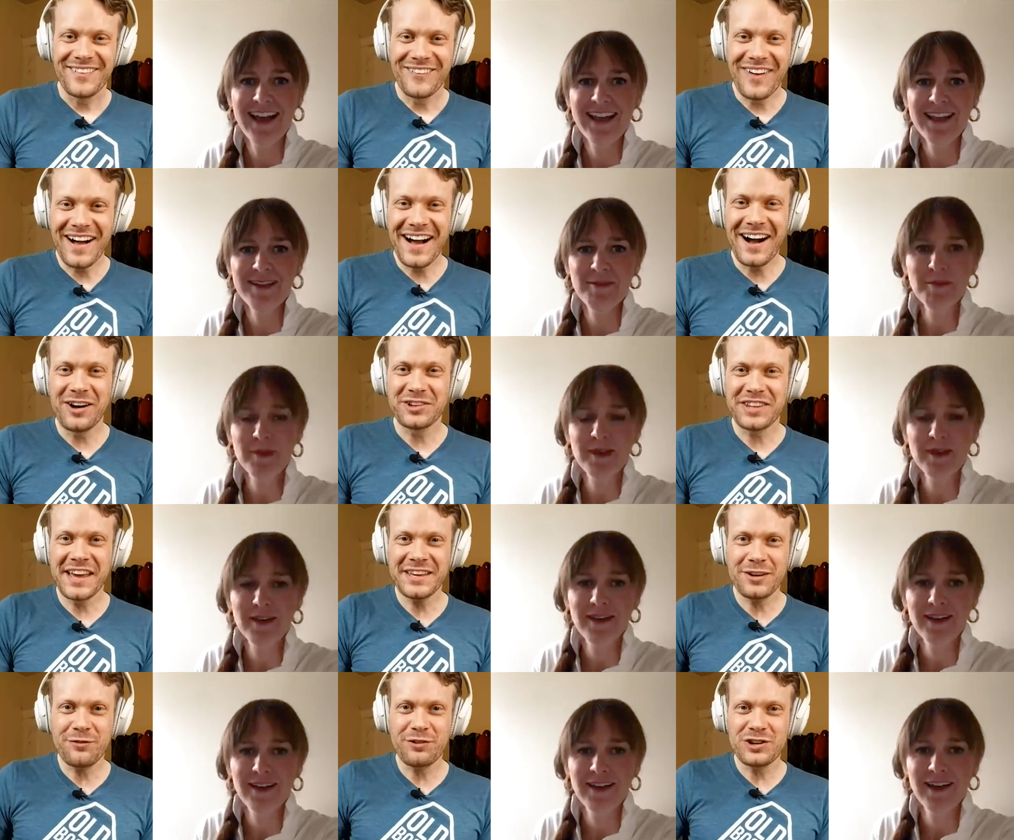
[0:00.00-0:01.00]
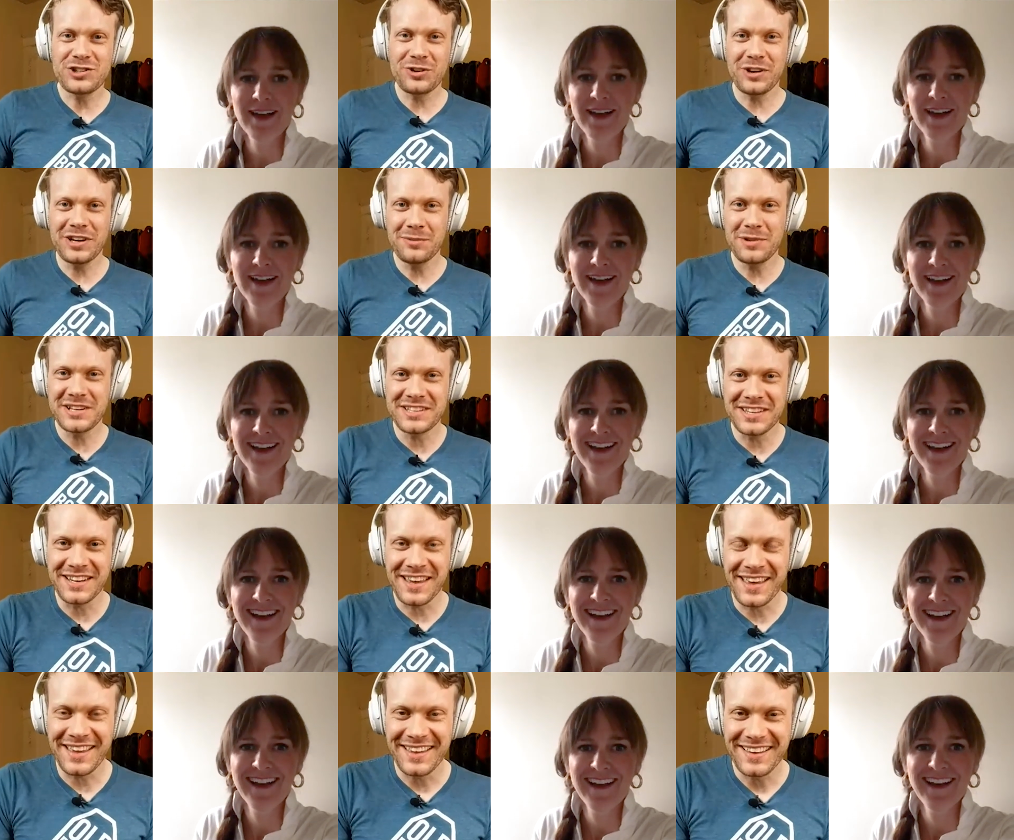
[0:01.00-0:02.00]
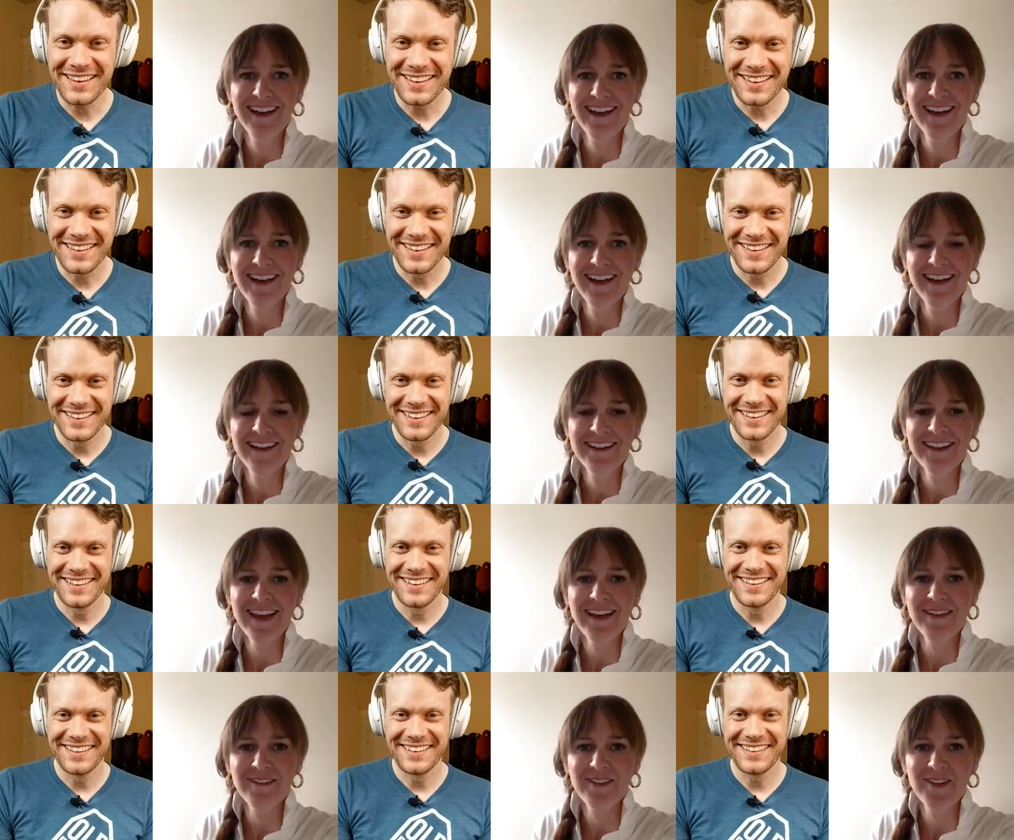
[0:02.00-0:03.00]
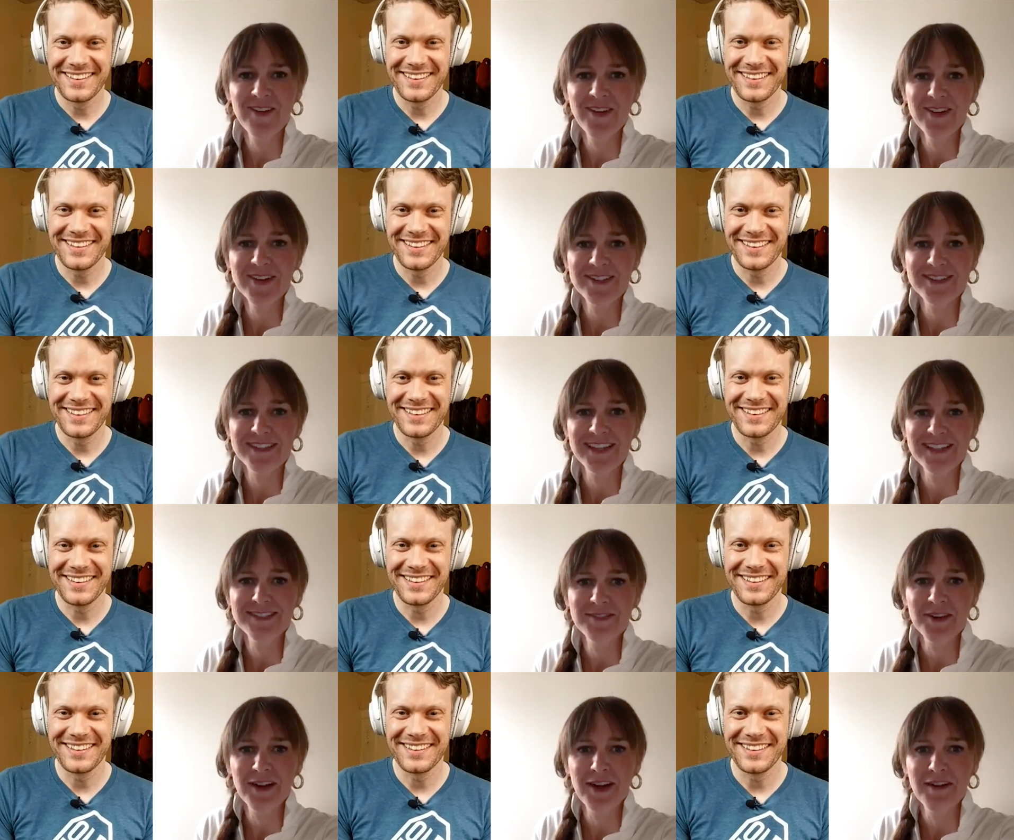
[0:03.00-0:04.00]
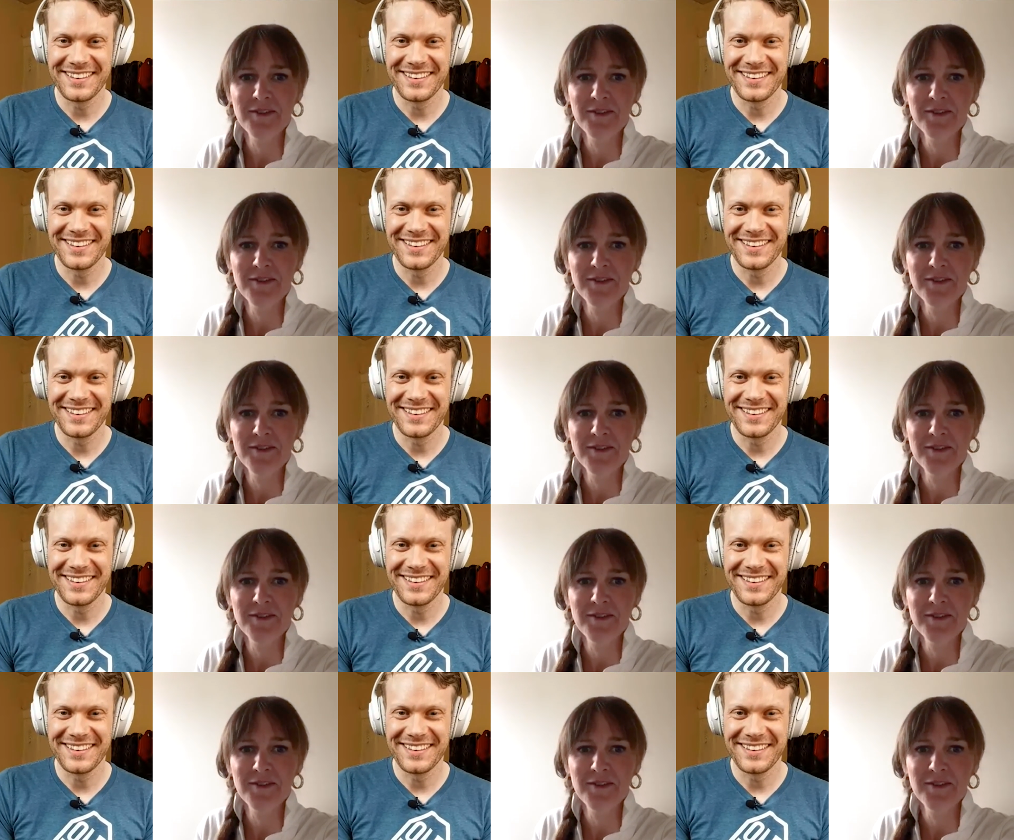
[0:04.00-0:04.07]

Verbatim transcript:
Speaker 1: Wow, thank you for joining me today.
Speaker 2: Yeah, of course. Thanks for